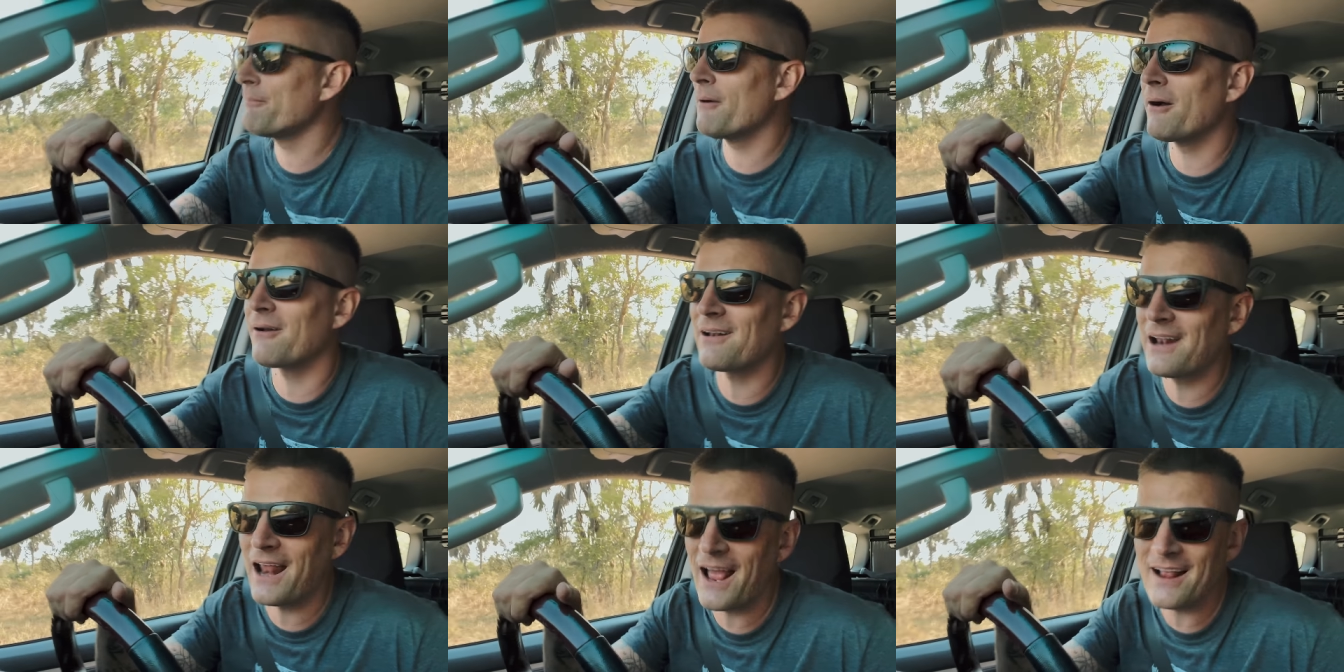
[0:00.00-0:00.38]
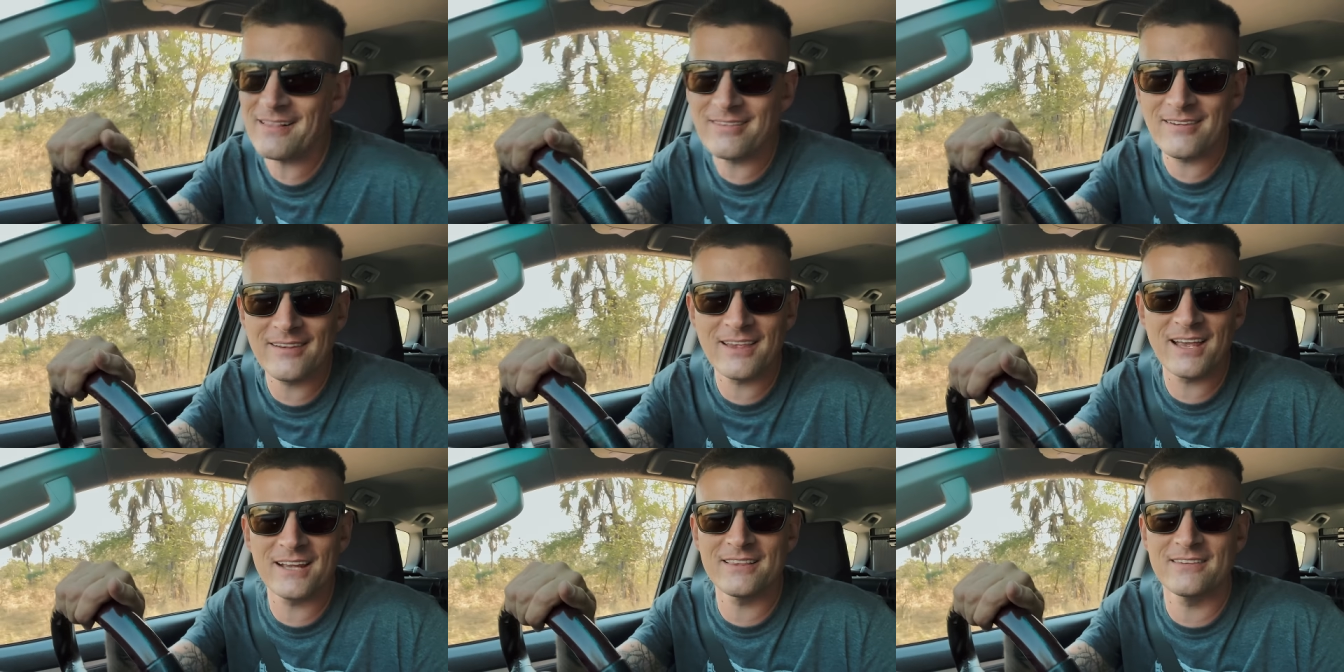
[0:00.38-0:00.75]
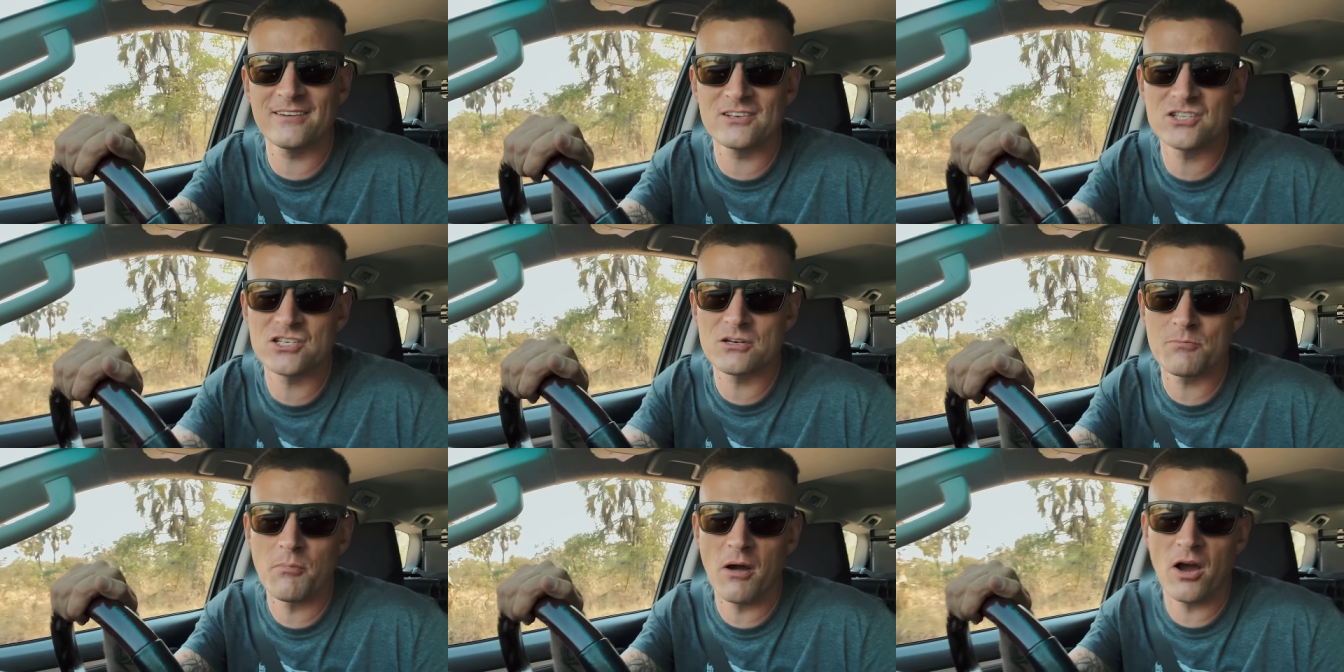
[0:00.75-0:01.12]
I would like to get to
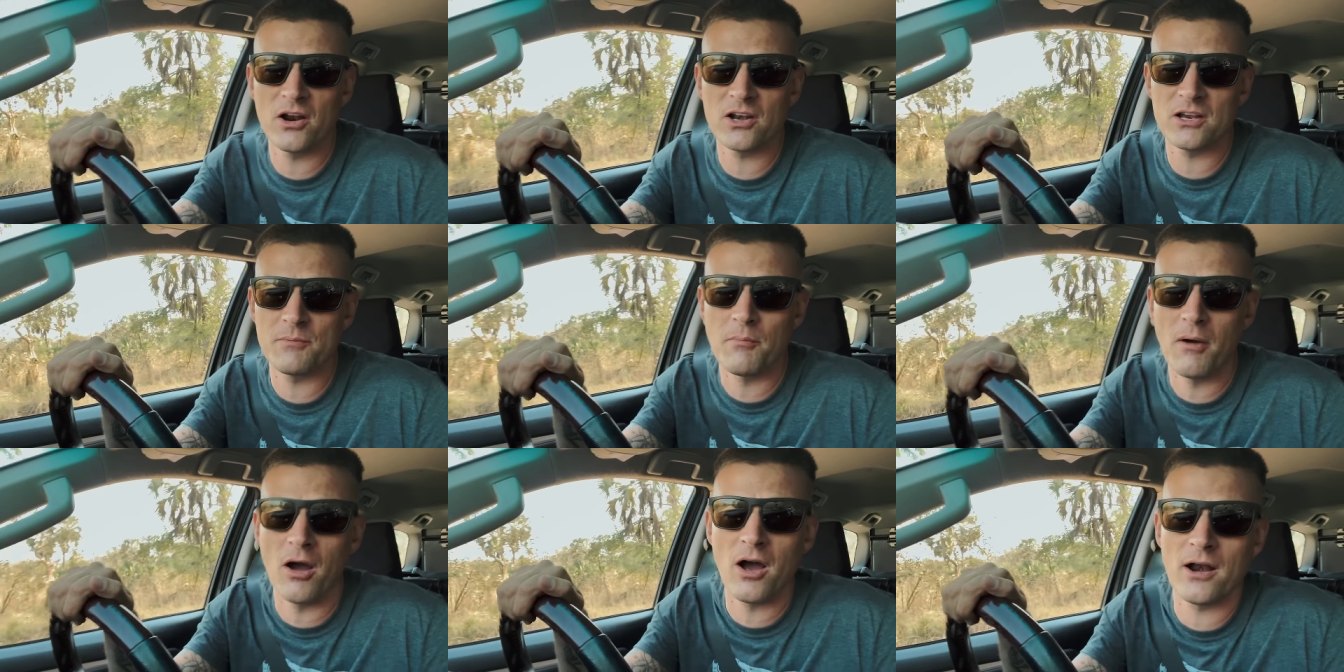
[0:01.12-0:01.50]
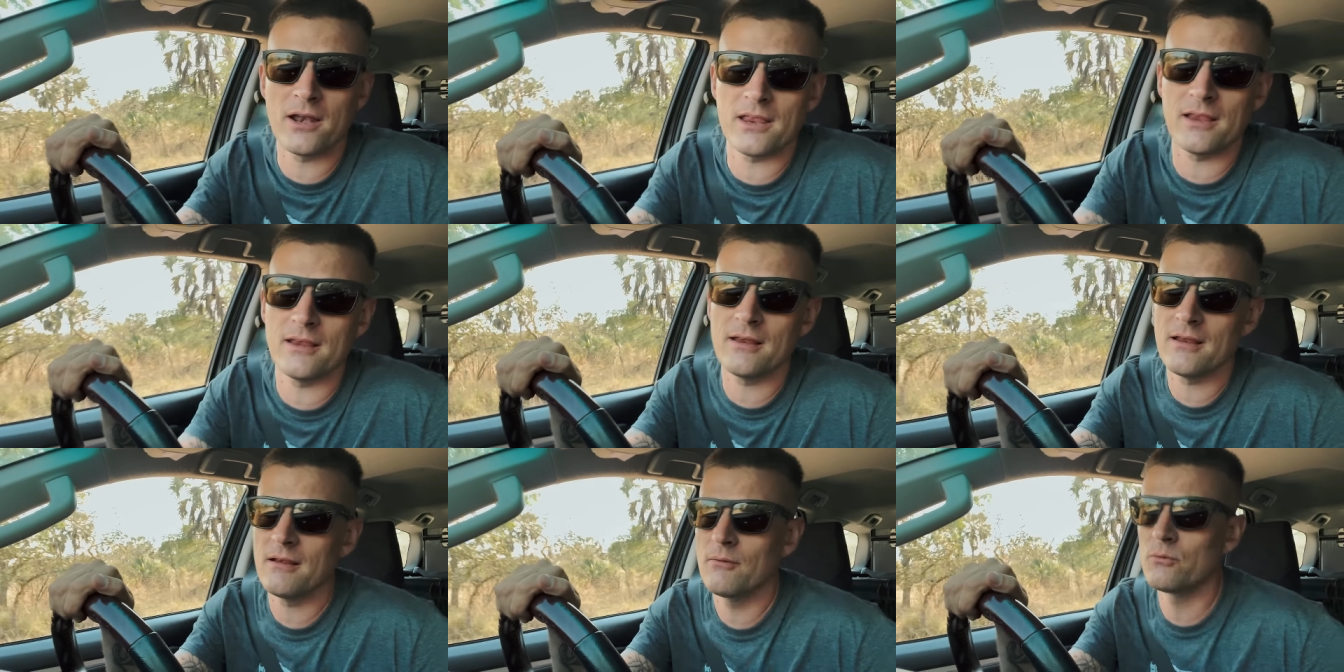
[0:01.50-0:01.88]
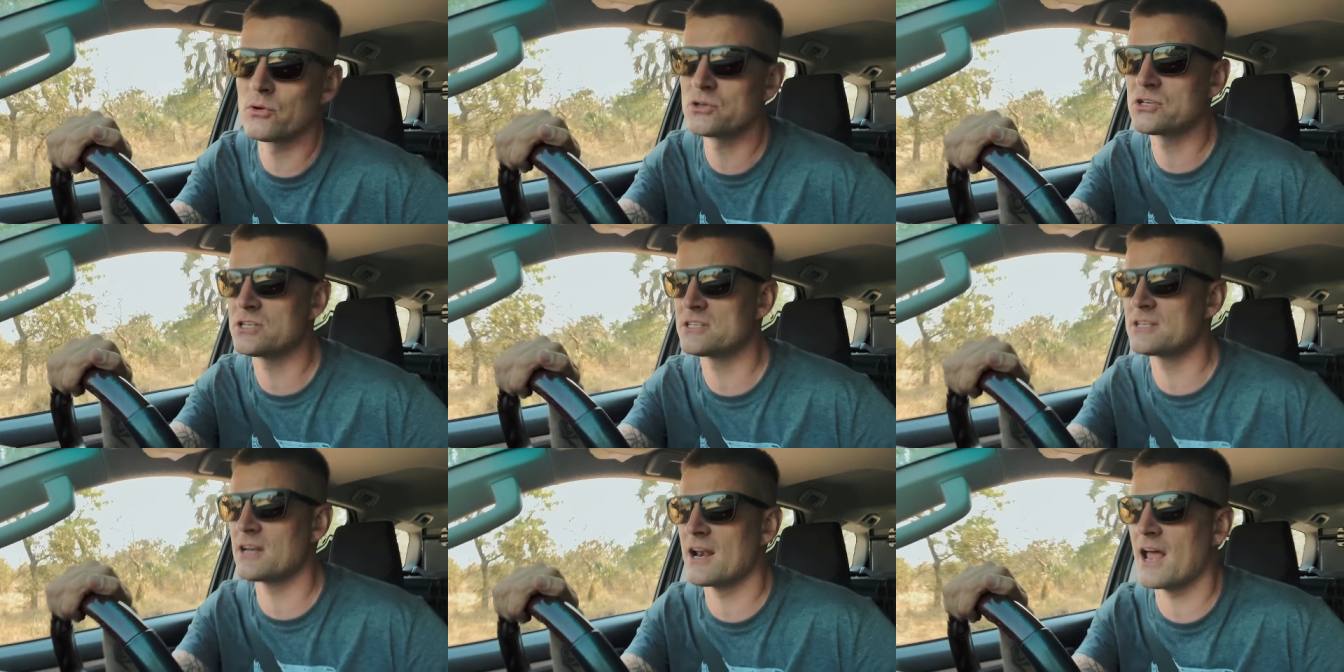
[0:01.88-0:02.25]
Chimanimani,
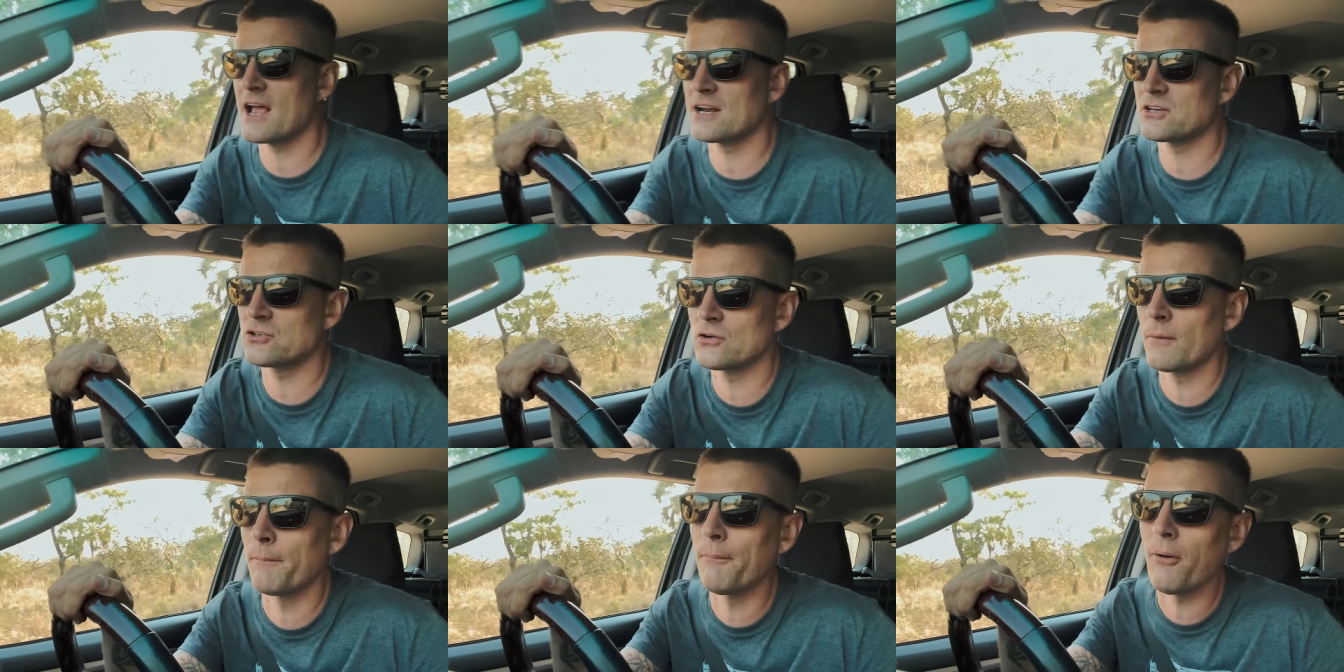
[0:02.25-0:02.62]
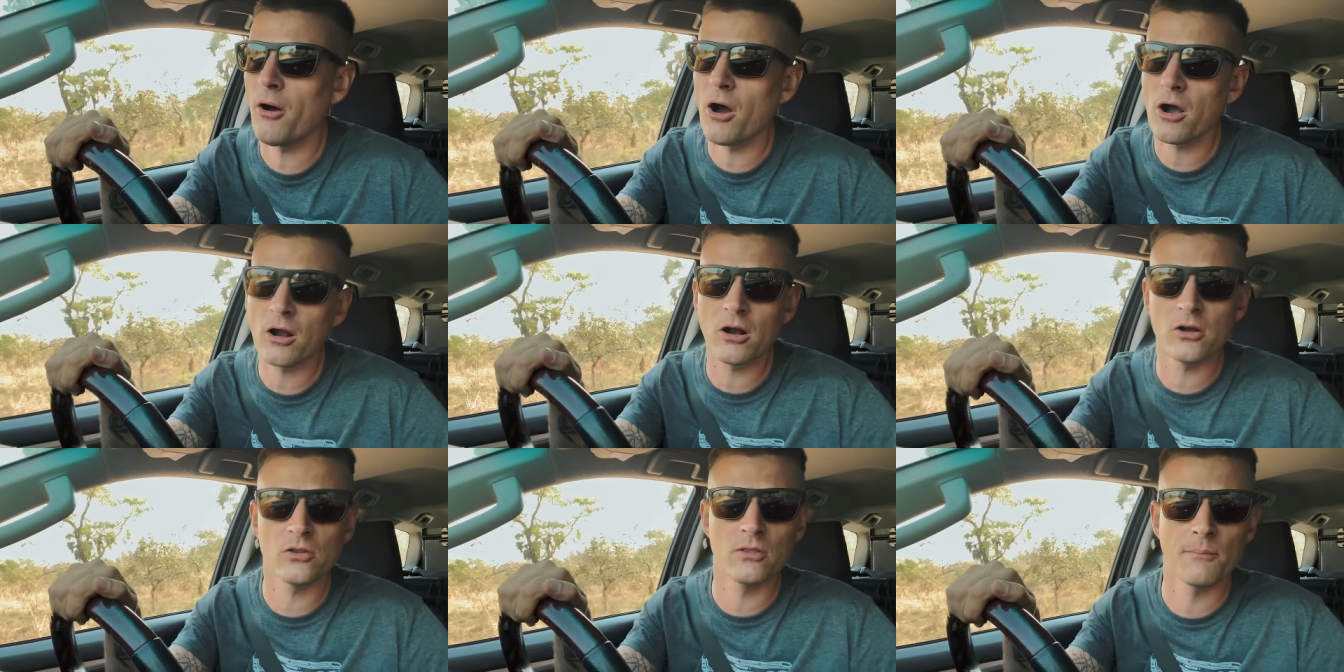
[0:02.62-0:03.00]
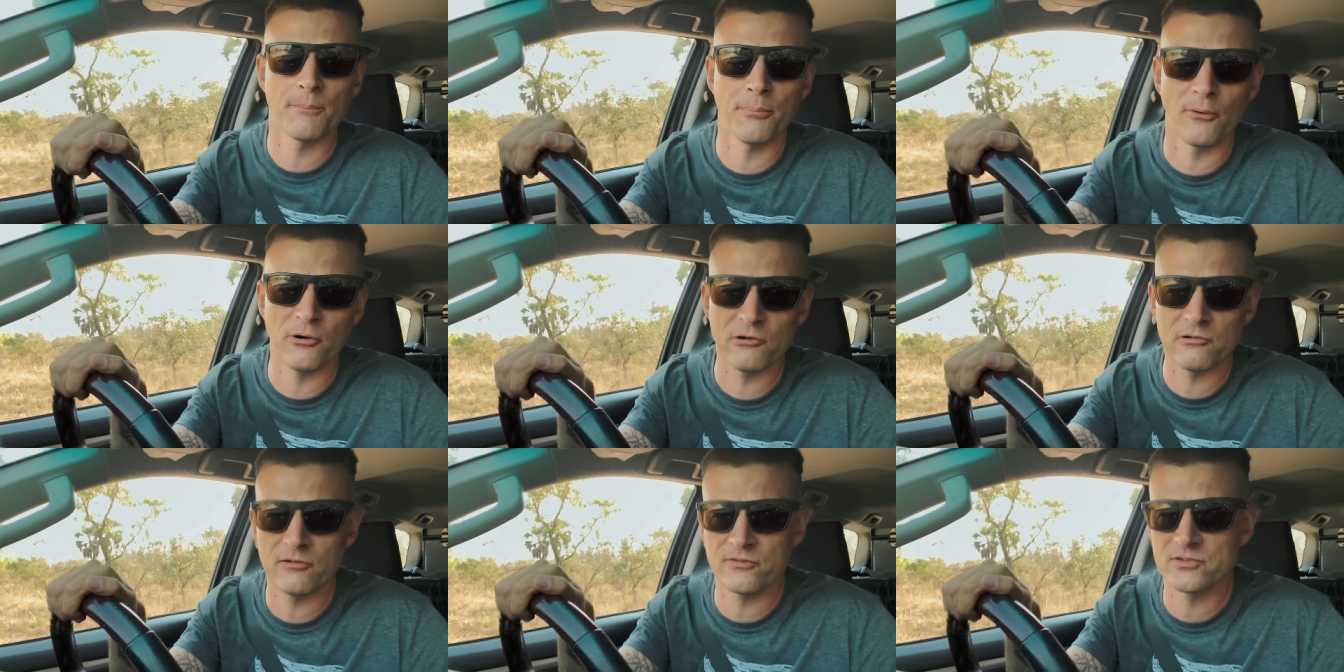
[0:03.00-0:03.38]
which is a national park on the
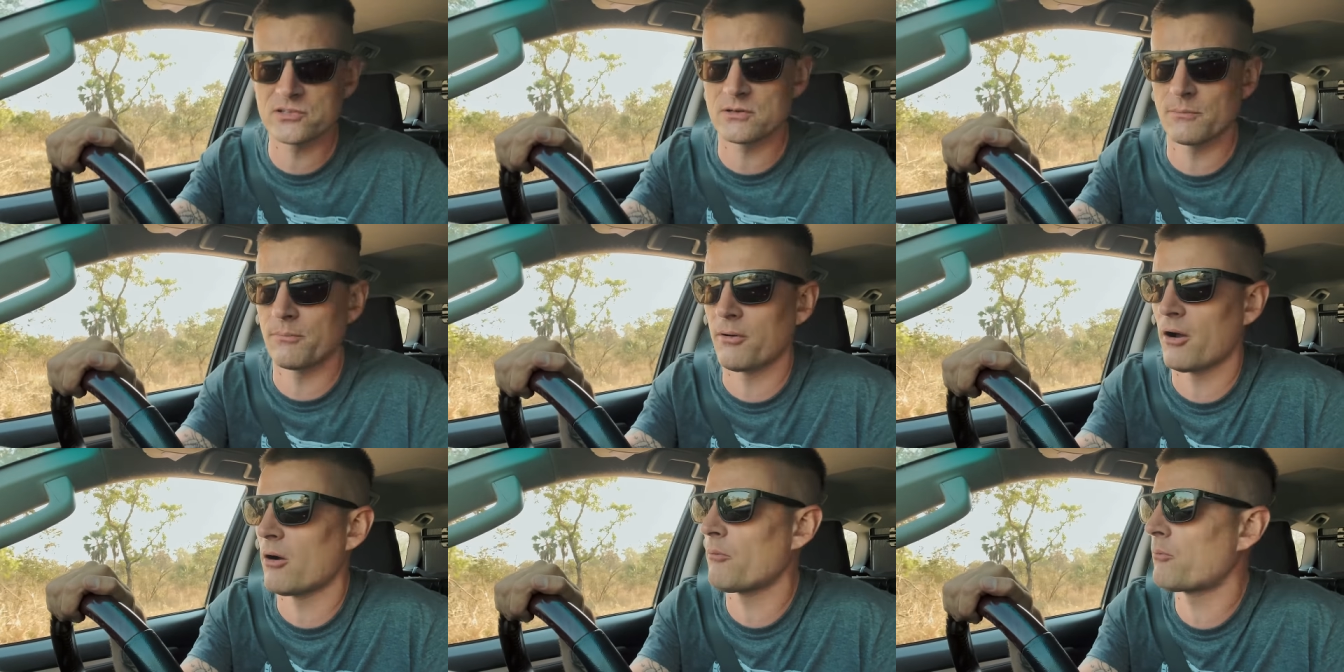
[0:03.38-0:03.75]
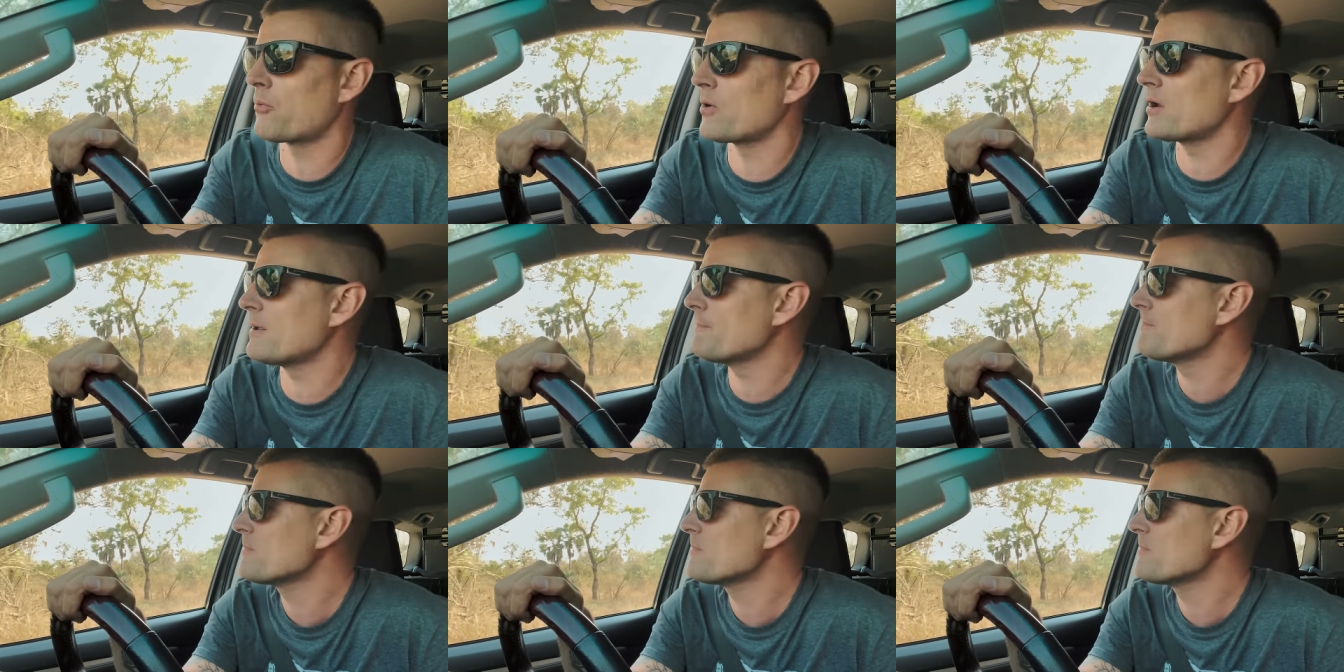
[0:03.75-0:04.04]
border of Zimbabwe,